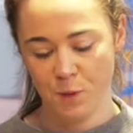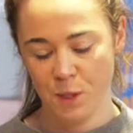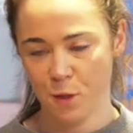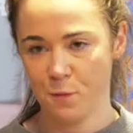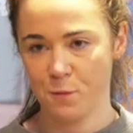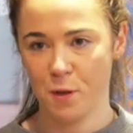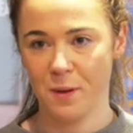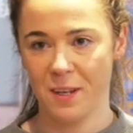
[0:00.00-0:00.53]
we
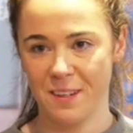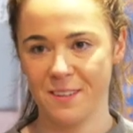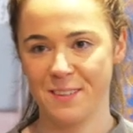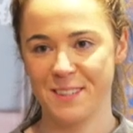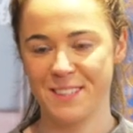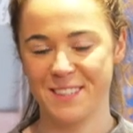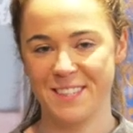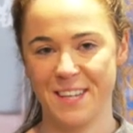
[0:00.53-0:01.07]
got through it.
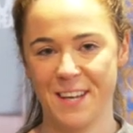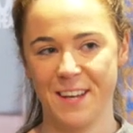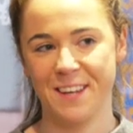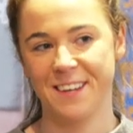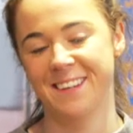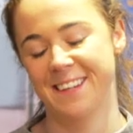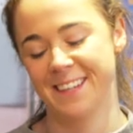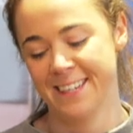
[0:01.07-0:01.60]
It's,
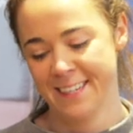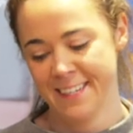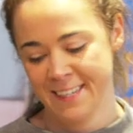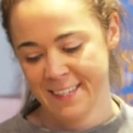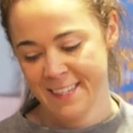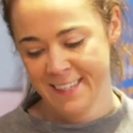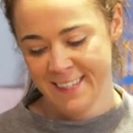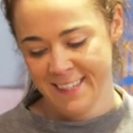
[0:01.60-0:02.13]
uh,
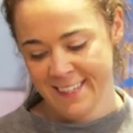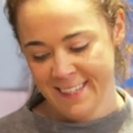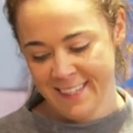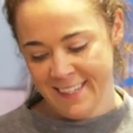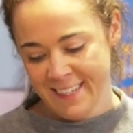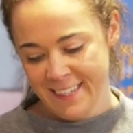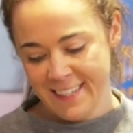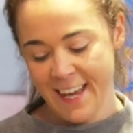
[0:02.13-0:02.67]

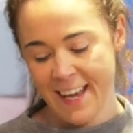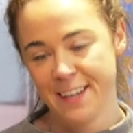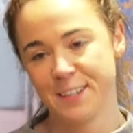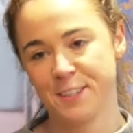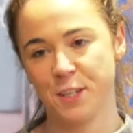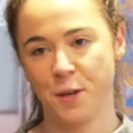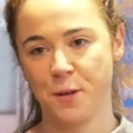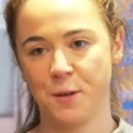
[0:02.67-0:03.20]
yeah,
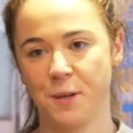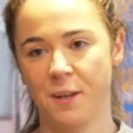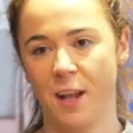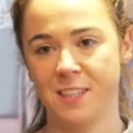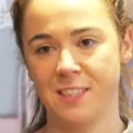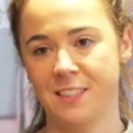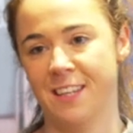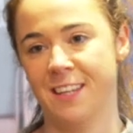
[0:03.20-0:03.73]
so
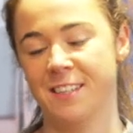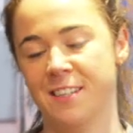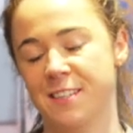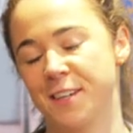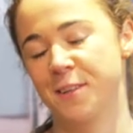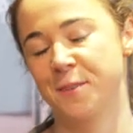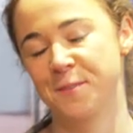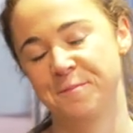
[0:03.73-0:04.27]
light at the end of the
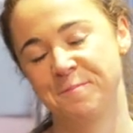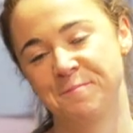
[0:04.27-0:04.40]
tunnel.